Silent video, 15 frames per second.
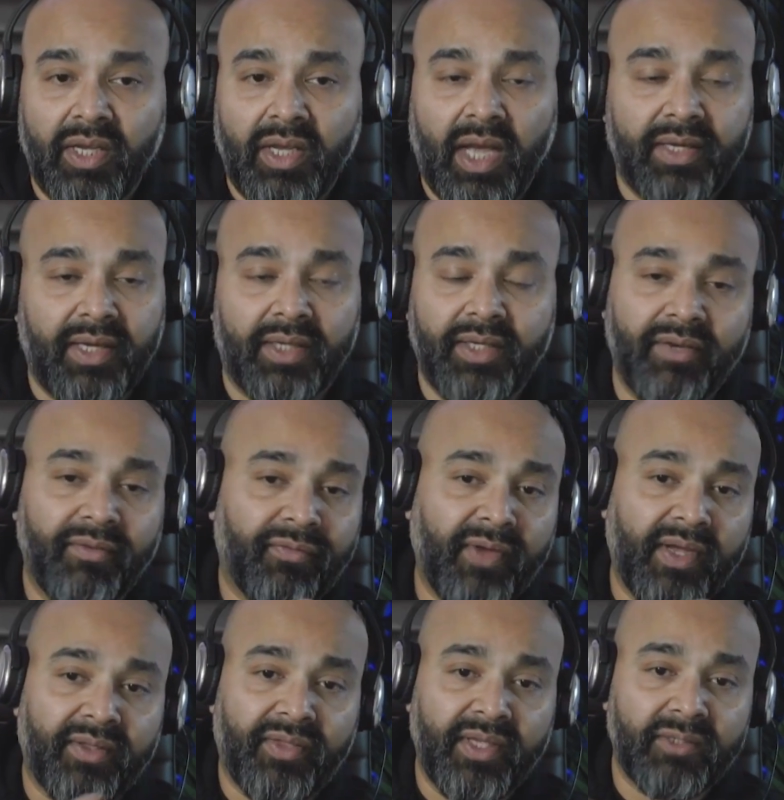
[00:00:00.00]
And in
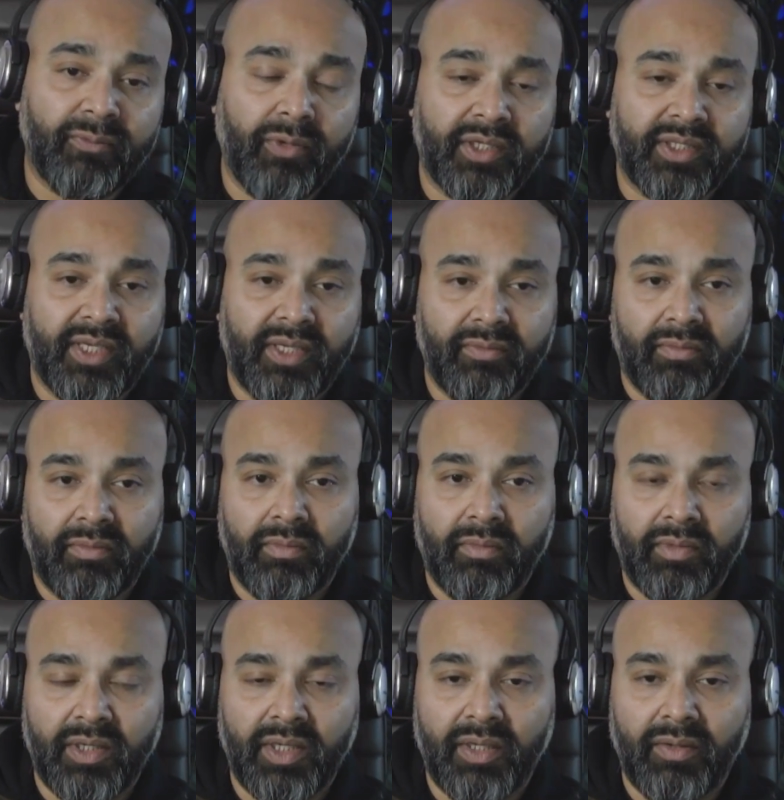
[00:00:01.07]
fact, things worked out
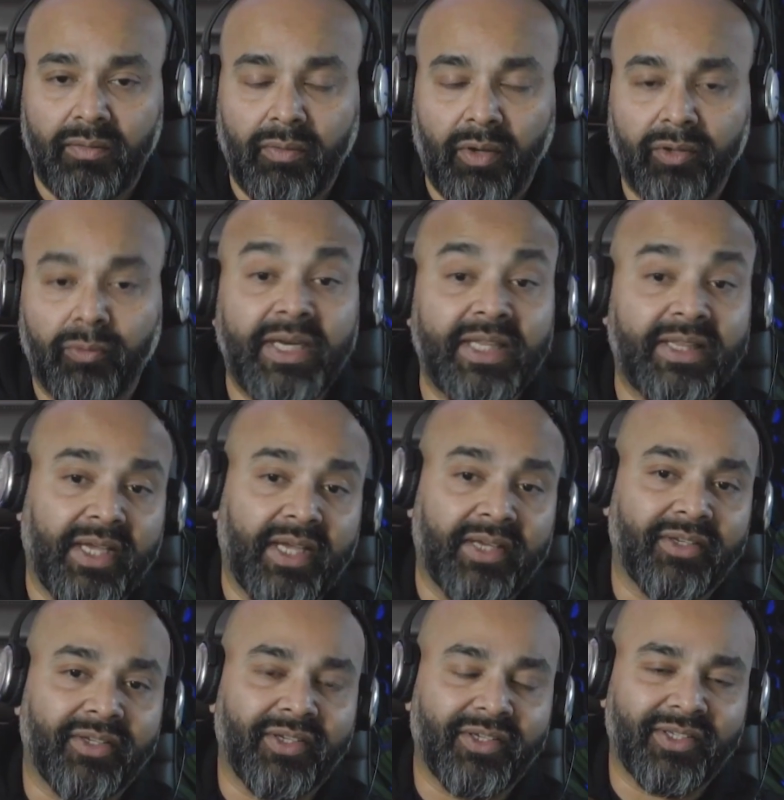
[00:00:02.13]
rather well in the
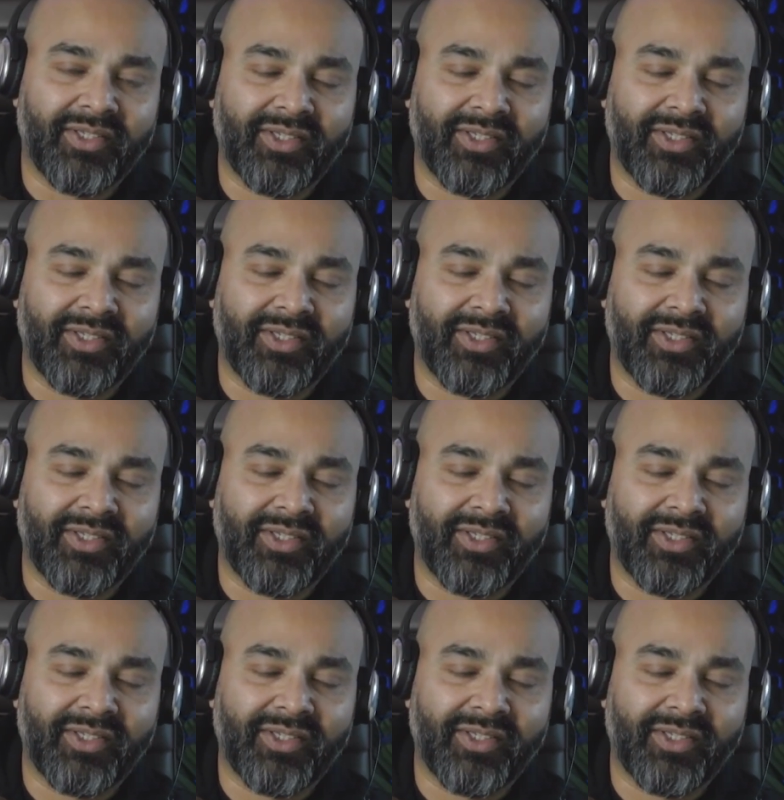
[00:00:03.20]
end.